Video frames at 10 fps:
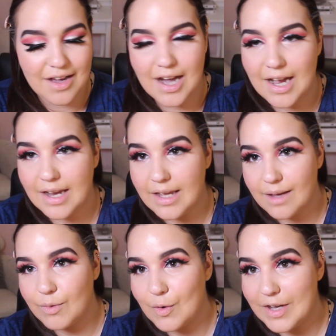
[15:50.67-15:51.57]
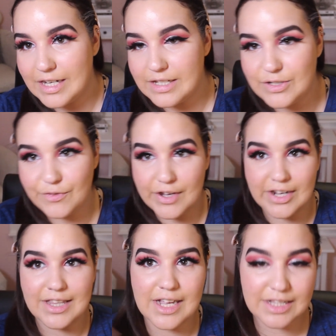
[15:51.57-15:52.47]
I am going to
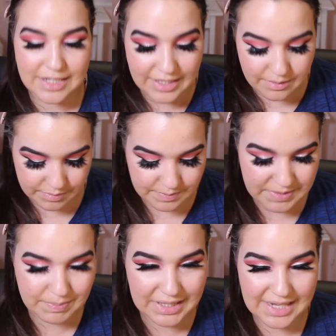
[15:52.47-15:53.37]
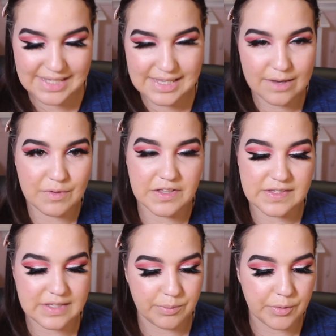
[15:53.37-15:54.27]
very lightly place it with a
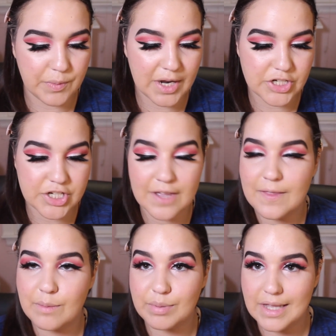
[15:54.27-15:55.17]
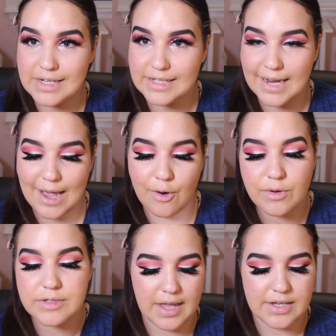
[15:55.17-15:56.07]
stipple brush and then blend it
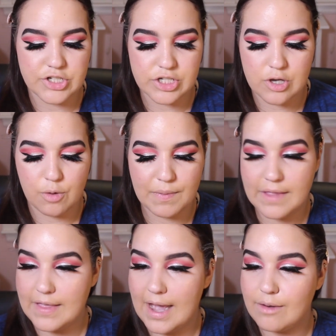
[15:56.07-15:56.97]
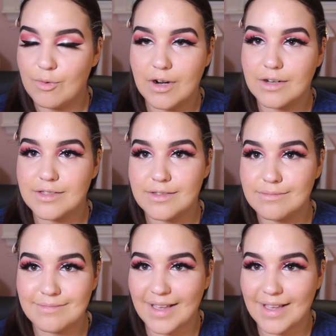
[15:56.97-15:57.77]
out and just hope that that works.